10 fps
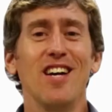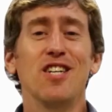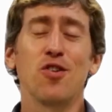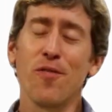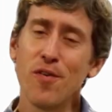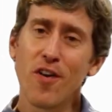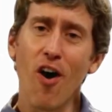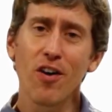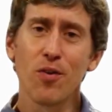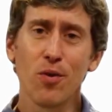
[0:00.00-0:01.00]
So if you've
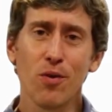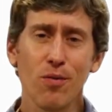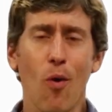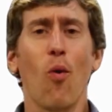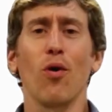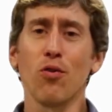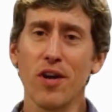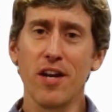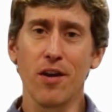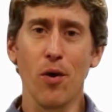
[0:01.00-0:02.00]
gone Google or are
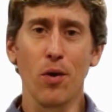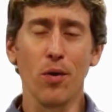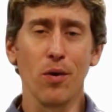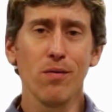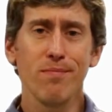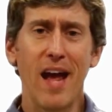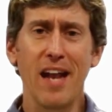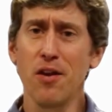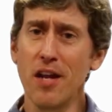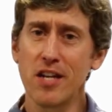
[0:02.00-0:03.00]
looking to go Google
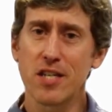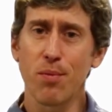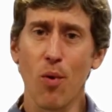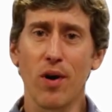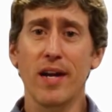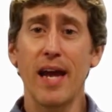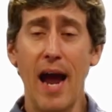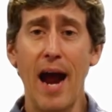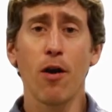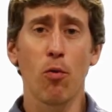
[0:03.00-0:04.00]
and you need to support C
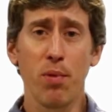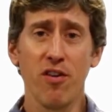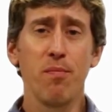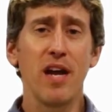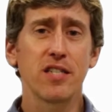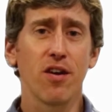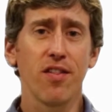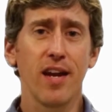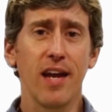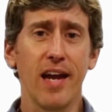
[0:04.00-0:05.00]
A C or P I V-based
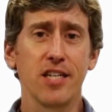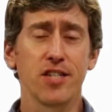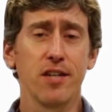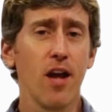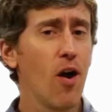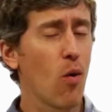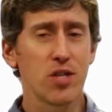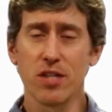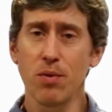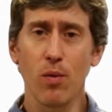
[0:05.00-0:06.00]
authentication or
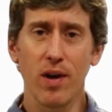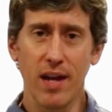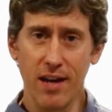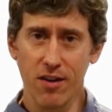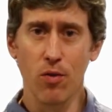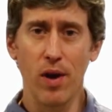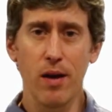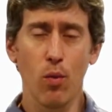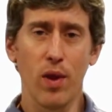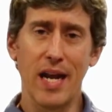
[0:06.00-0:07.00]
simply want to
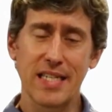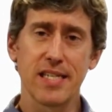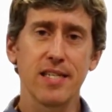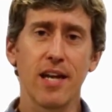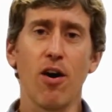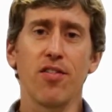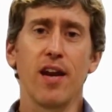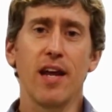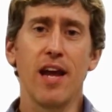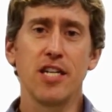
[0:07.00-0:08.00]
integrate with an existing
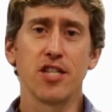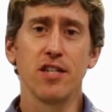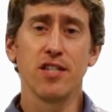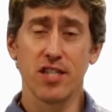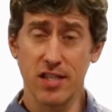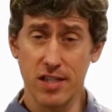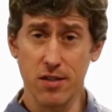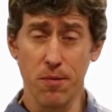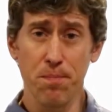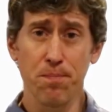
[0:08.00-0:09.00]
authentication
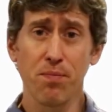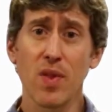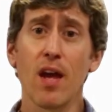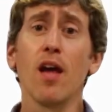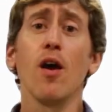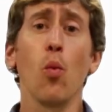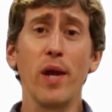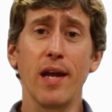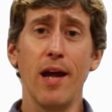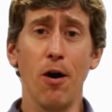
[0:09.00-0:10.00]
system,
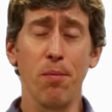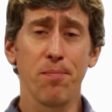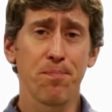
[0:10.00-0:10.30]
we can help.